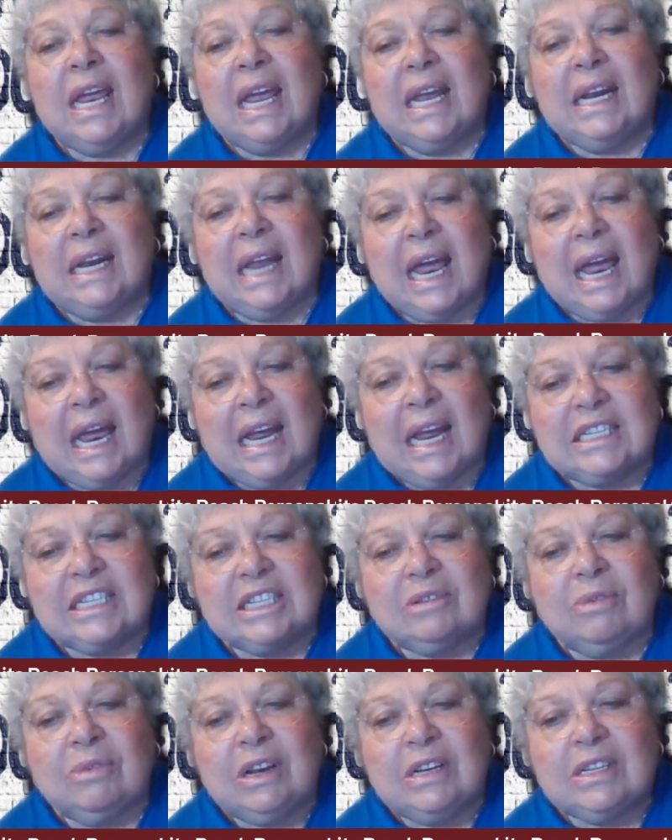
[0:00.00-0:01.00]
And
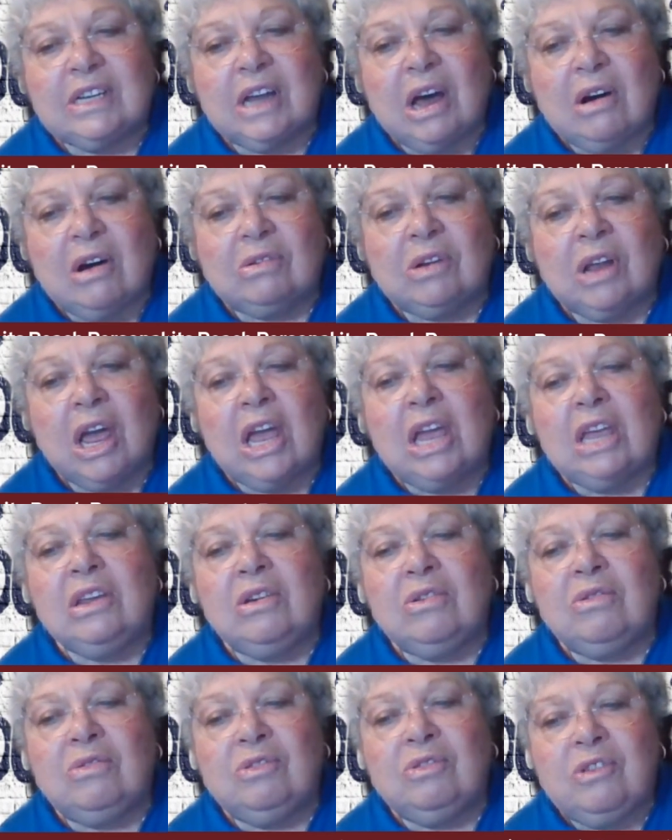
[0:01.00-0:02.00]
as a result,
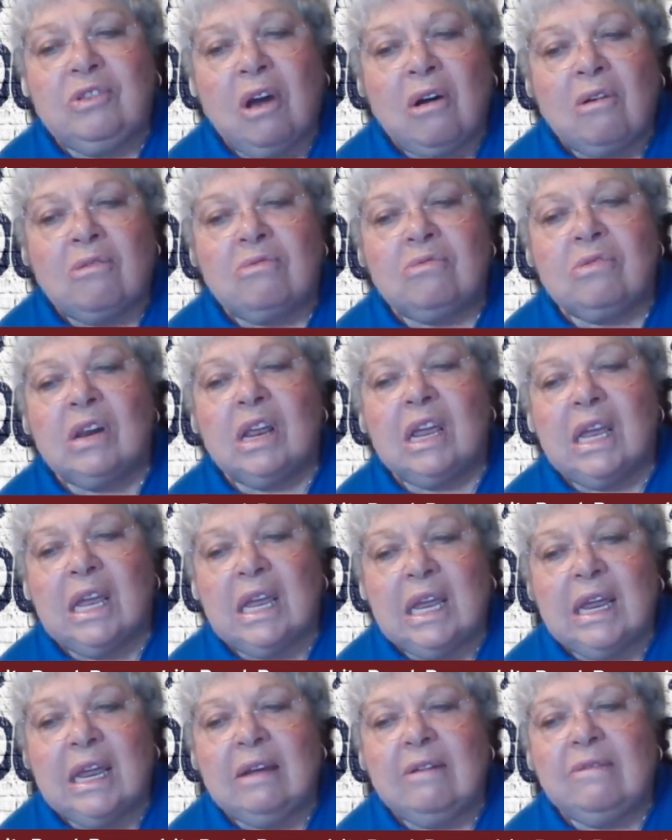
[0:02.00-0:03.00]
you don't
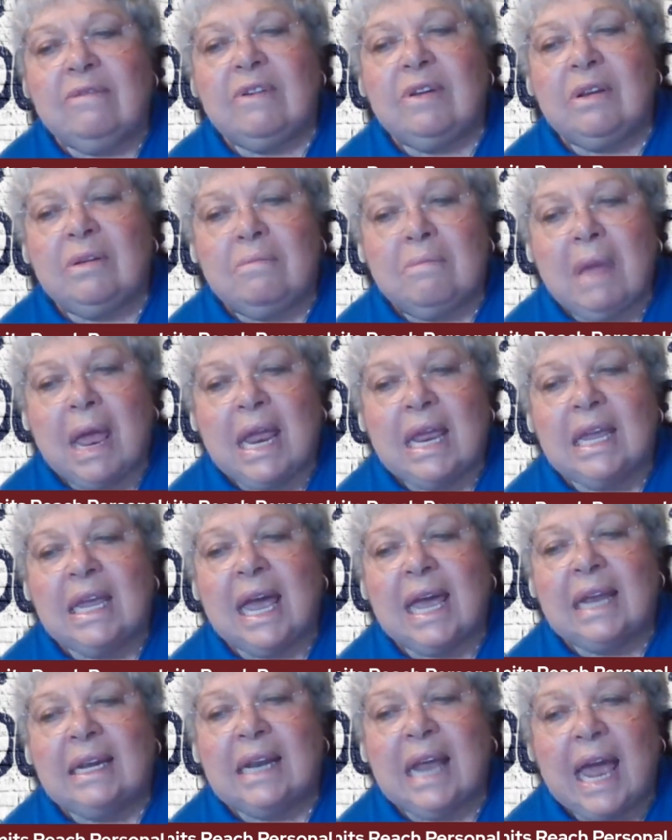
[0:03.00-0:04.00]
even
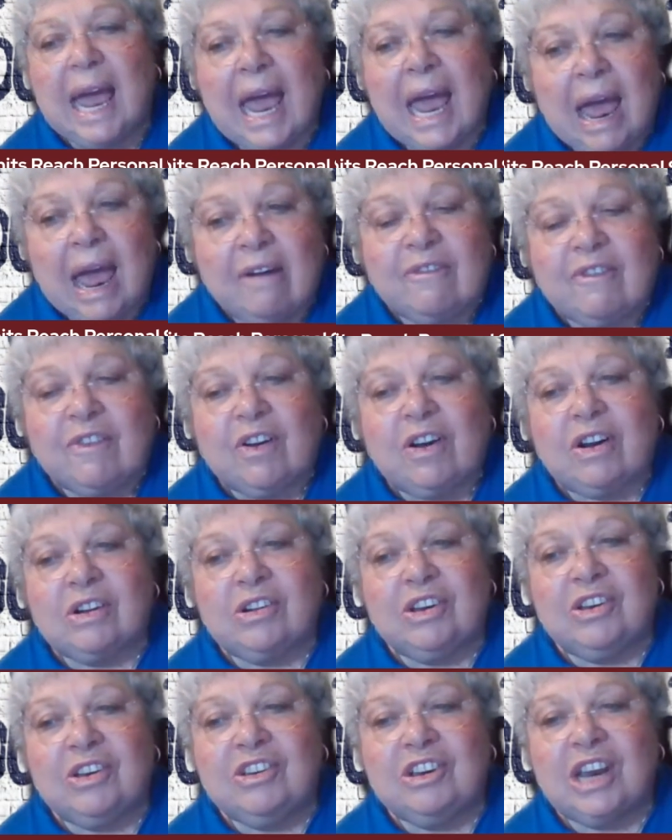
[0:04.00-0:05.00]
make an effort
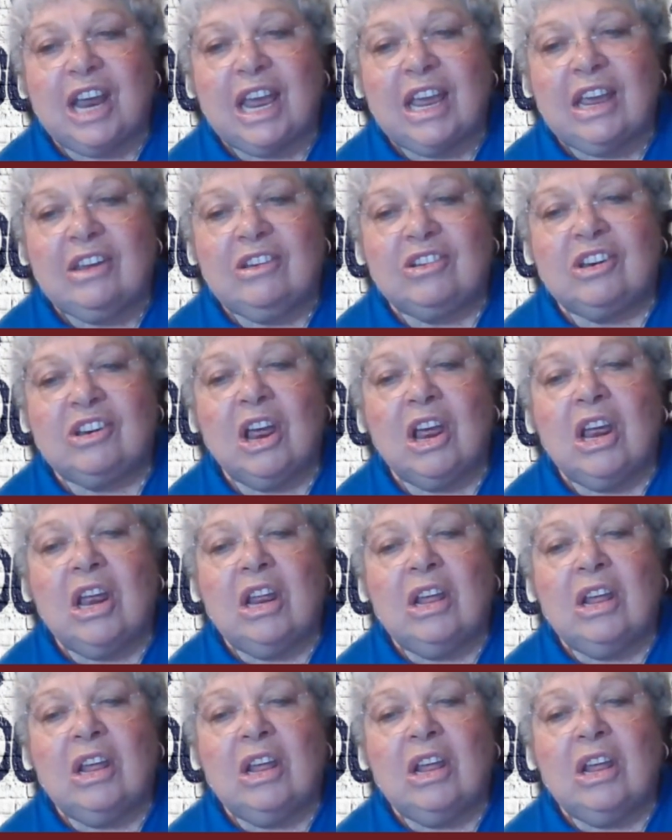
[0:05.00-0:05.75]
to change.